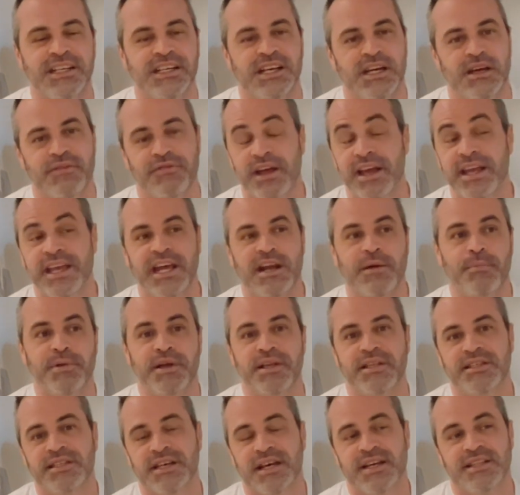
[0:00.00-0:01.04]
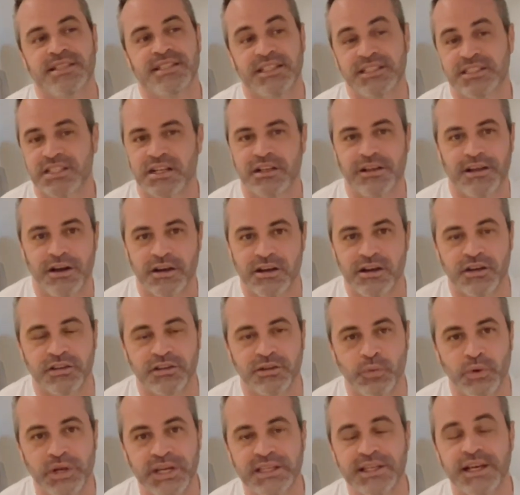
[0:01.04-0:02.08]
If I get up at 6 o'clock on the
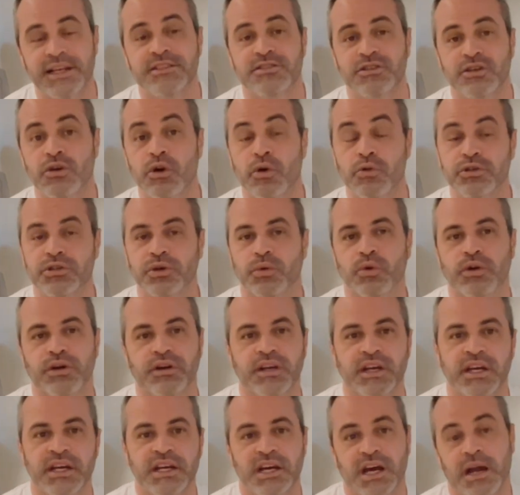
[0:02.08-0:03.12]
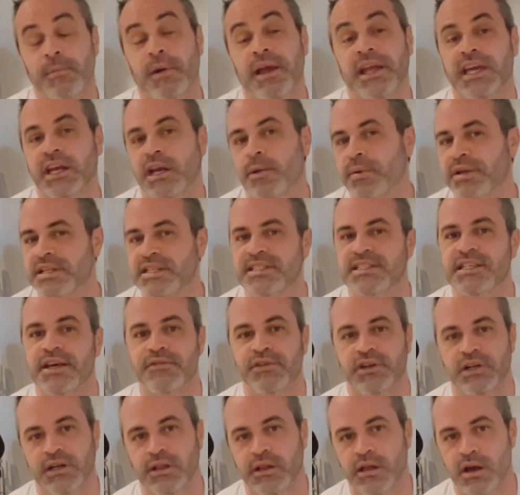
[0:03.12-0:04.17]
weekdays to go to work, I might get up at
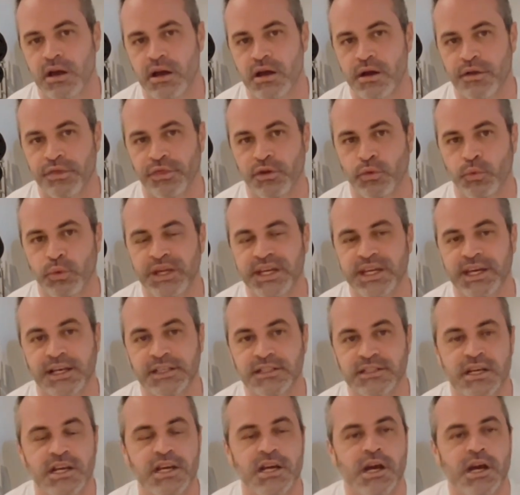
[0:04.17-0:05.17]
7 o'clock on the weekends.